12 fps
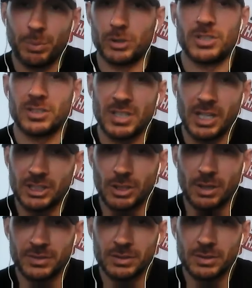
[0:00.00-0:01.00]
personnel selection
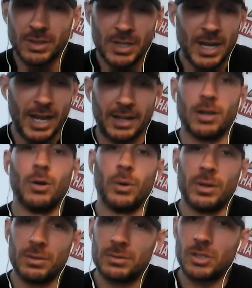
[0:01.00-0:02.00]
officer and
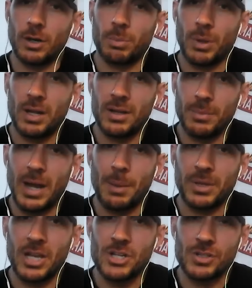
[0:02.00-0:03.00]
go and start my
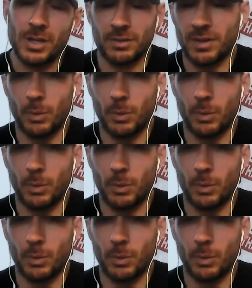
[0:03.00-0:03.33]
application there.